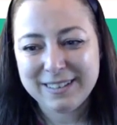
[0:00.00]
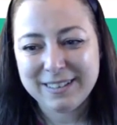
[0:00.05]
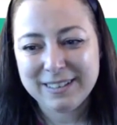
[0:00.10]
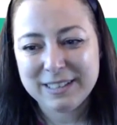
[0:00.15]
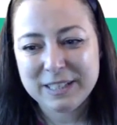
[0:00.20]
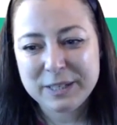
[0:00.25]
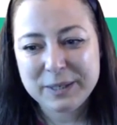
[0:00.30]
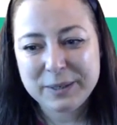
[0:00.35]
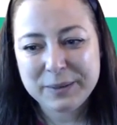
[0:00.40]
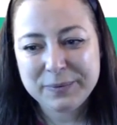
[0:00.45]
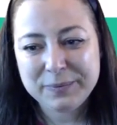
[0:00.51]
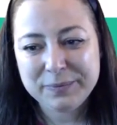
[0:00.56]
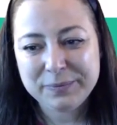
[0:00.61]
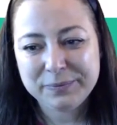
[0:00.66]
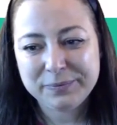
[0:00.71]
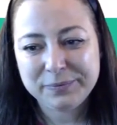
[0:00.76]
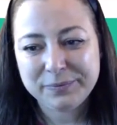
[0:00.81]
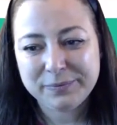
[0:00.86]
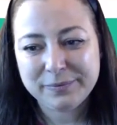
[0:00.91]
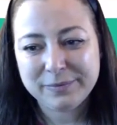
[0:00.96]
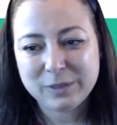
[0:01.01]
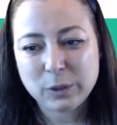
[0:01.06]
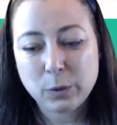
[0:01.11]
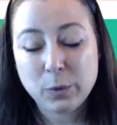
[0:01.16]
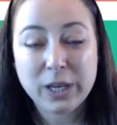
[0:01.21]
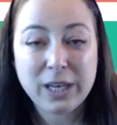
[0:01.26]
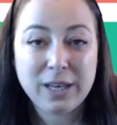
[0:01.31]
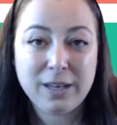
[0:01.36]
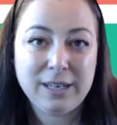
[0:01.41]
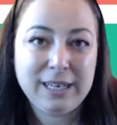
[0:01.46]

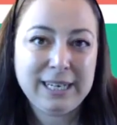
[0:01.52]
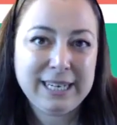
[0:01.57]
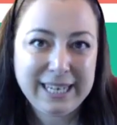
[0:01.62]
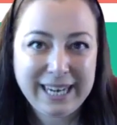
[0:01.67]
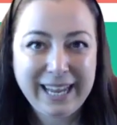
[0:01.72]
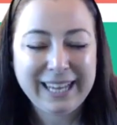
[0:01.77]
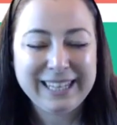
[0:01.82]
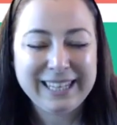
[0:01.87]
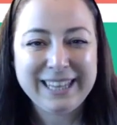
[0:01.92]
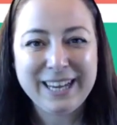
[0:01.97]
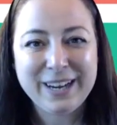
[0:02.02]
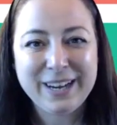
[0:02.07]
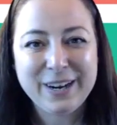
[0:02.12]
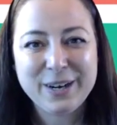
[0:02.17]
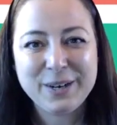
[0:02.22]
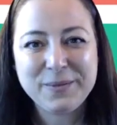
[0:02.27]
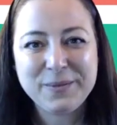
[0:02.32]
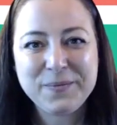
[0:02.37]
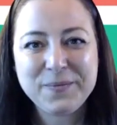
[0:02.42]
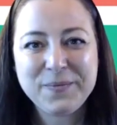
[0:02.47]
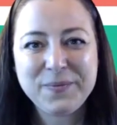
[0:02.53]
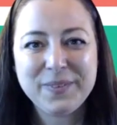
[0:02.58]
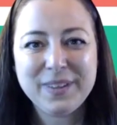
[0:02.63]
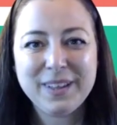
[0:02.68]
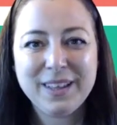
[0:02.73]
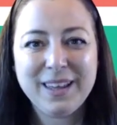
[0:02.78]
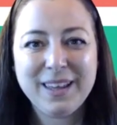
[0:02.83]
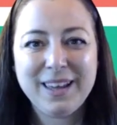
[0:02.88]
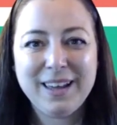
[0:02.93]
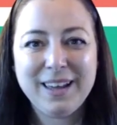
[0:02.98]
we can connect there
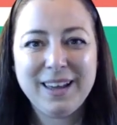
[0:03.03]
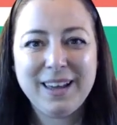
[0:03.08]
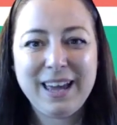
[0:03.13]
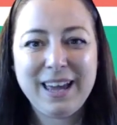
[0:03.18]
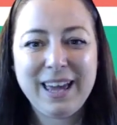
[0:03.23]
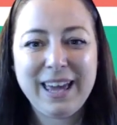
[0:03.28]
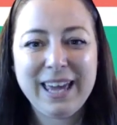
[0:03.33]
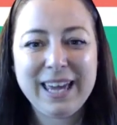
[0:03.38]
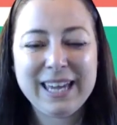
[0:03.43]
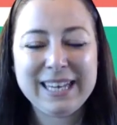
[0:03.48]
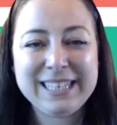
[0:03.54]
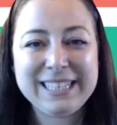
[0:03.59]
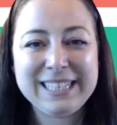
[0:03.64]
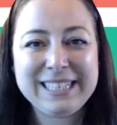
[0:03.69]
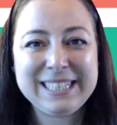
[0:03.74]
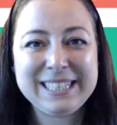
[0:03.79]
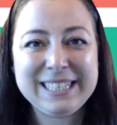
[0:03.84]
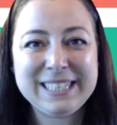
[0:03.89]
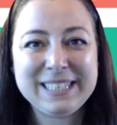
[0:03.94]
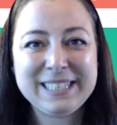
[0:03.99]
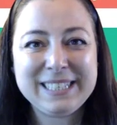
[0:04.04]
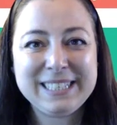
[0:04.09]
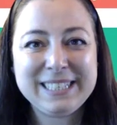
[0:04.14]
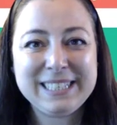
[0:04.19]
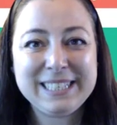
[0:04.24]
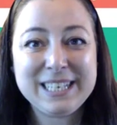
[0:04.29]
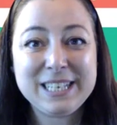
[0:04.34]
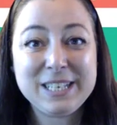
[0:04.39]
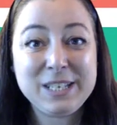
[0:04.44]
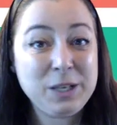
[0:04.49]
and
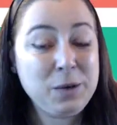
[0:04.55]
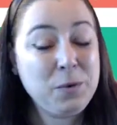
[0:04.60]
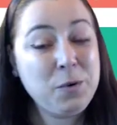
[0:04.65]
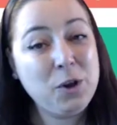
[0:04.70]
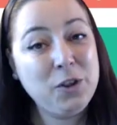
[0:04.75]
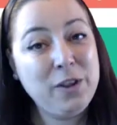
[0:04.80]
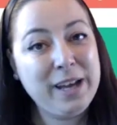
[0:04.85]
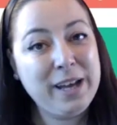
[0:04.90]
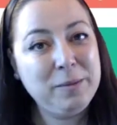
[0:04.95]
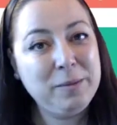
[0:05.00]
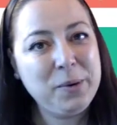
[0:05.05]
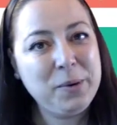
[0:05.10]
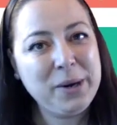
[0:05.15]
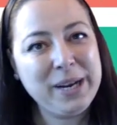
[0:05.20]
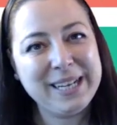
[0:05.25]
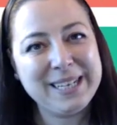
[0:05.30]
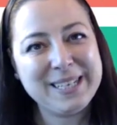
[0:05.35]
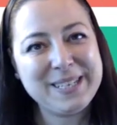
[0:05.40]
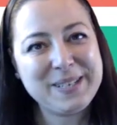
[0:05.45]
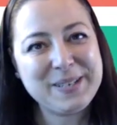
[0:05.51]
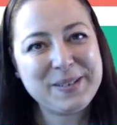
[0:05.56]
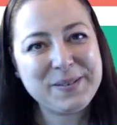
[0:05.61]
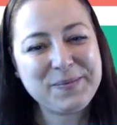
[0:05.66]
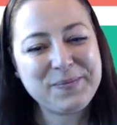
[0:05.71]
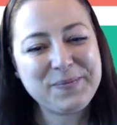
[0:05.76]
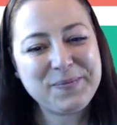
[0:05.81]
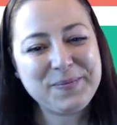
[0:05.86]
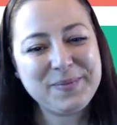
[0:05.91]
see what that brings.